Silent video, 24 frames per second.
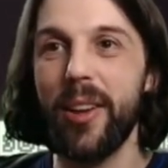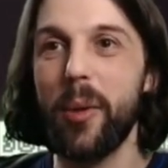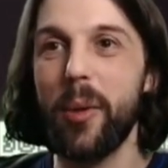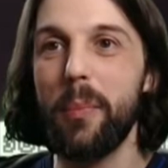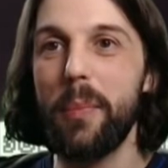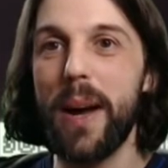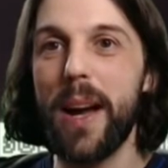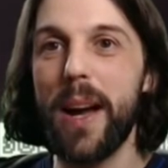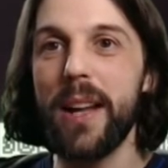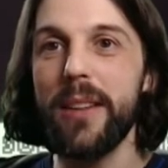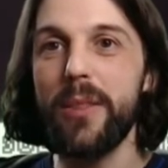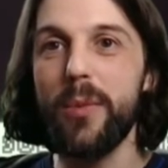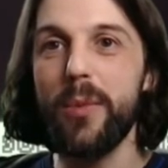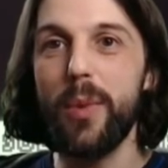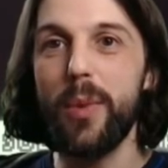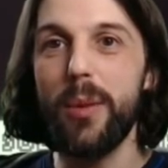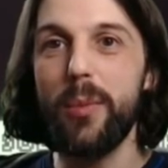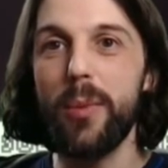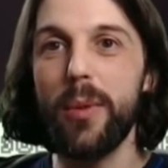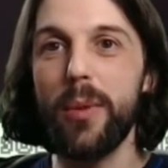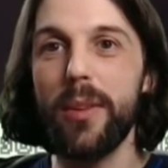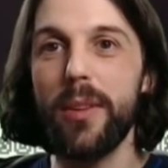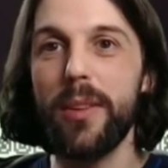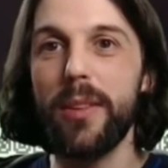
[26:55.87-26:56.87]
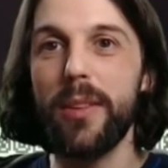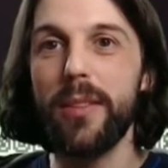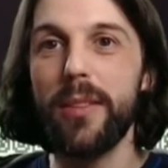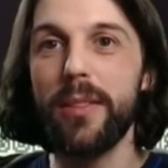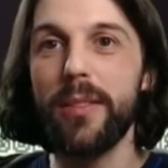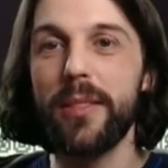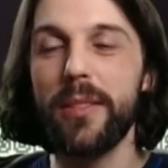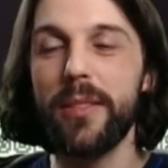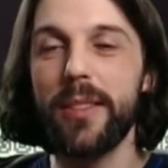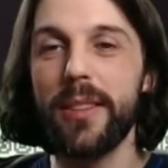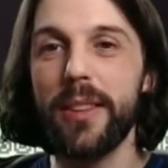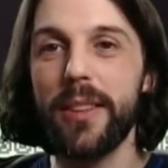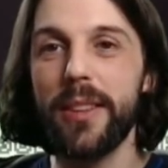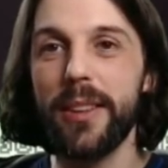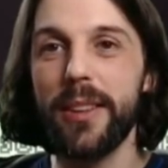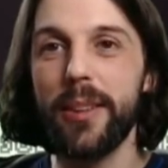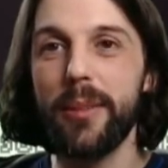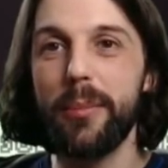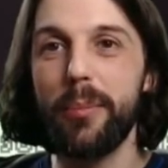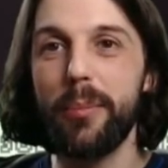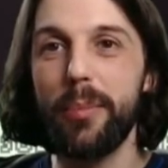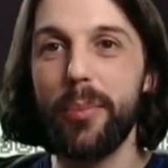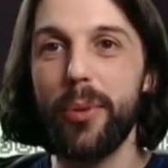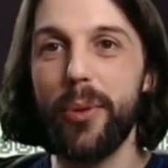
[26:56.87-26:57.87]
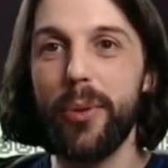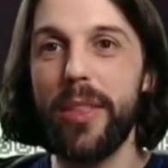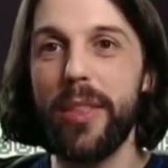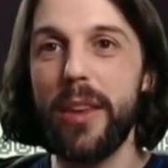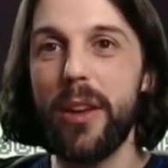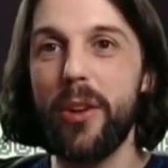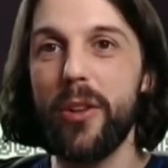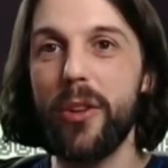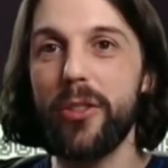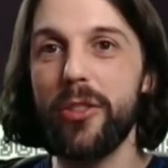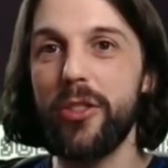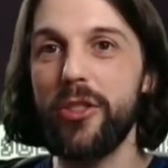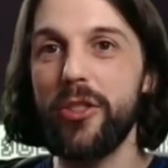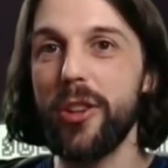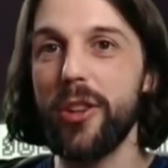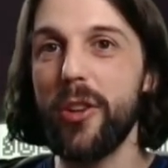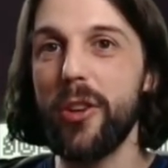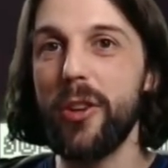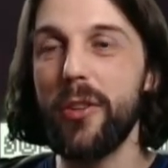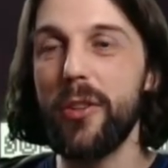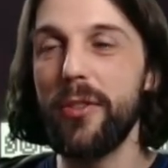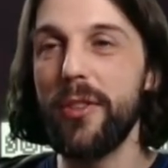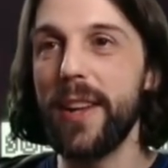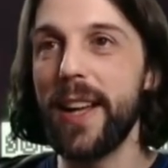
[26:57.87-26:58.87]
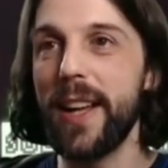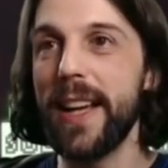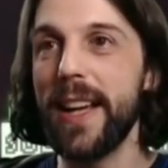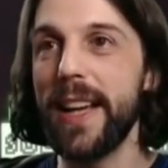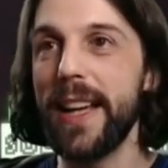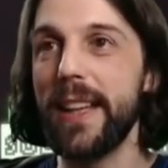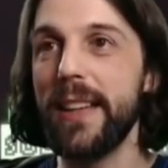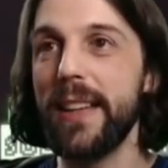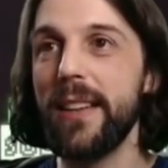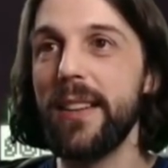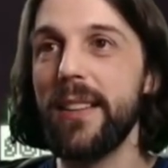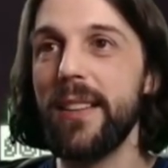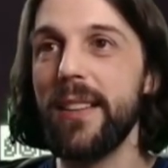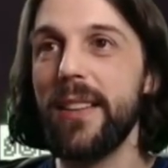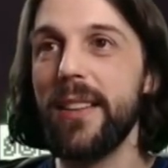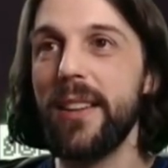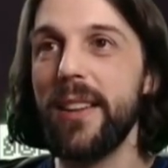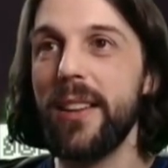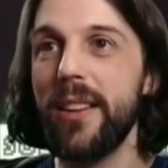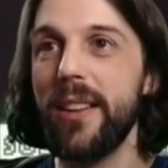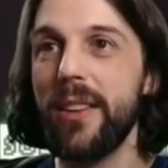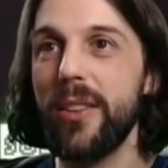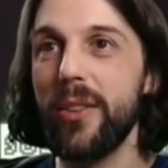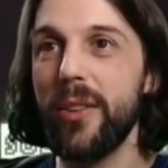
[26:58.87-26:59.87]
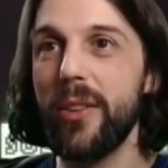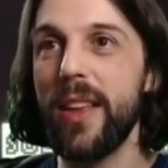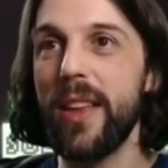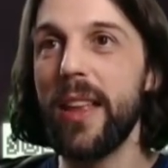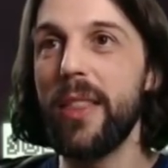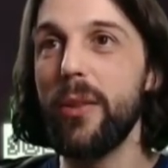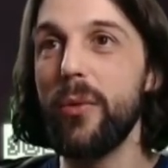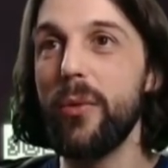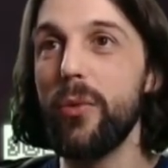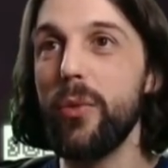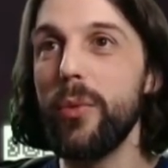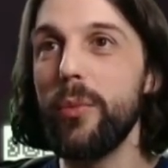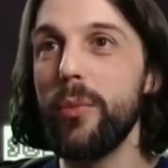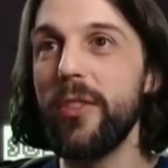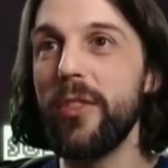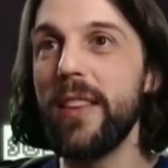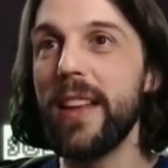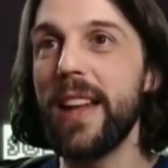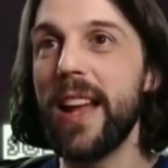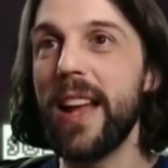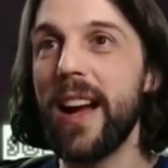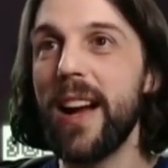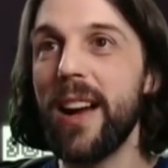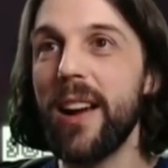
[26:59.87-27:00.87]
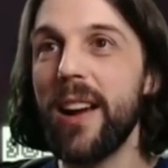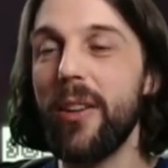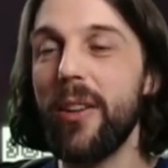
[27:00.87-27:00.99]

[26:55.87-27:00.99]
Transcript: But we will put the oxygen offline so that the rooms that are